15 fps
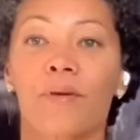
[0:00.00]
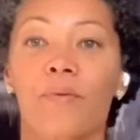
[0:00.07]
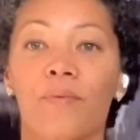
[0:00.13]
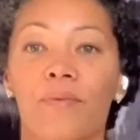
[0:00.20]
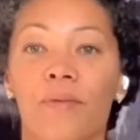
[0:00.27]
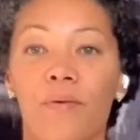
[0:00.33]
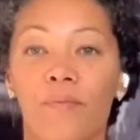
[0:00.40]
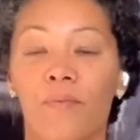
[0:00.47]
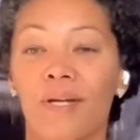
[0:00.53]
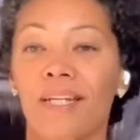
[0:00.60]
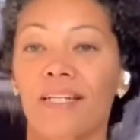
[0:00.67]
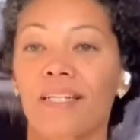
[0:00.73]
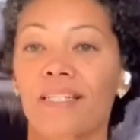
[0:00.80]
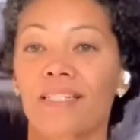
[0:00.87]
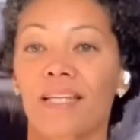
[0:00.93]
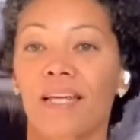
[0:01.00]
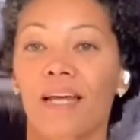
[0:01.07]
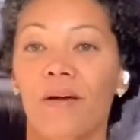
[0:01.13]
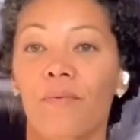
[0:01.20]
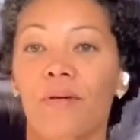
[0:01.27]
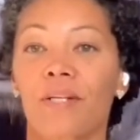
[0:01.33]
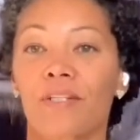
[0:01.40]
what it is that I want
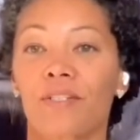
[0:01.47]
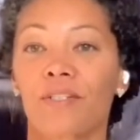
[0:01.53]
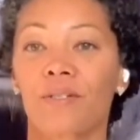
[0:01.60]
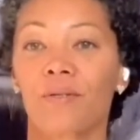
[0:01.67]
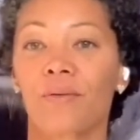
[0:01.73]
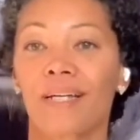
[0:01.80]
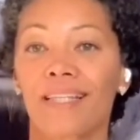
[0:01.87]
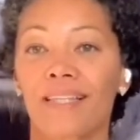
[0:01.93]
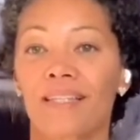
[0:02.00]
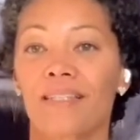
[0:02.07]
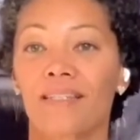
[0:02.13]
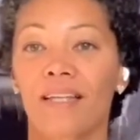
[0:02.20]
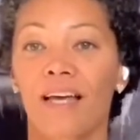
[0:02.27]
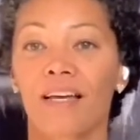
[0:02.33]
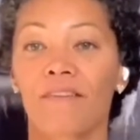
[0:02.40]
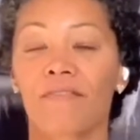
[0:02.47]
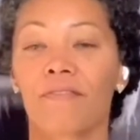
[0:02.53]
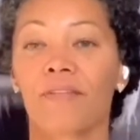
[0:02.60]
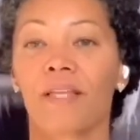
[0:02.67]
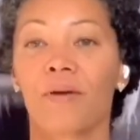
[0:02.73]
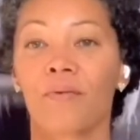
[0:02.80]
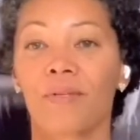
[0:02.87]
to do in this life that
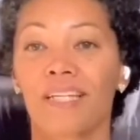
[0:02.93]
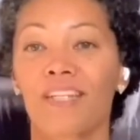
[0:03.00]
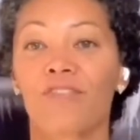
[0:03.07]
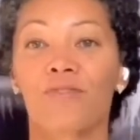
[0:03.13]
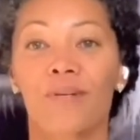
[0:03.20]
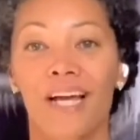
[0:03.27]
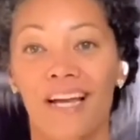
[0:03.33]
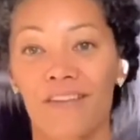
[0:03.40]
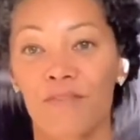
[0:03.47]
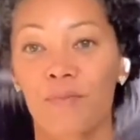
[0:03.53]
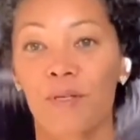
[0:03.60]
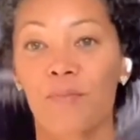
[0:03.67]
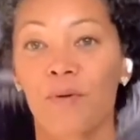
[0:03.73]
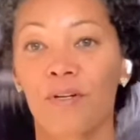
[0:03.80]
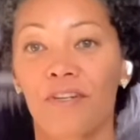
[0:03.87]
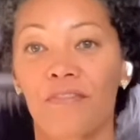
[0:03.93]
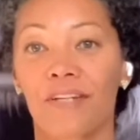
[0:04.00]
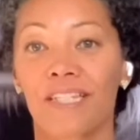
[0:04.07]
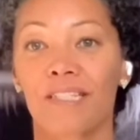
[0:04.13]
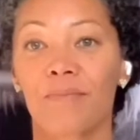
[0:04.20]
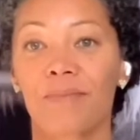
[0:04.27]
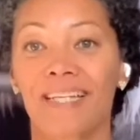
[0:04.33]
really drives me and motivates
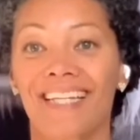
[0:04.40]
me.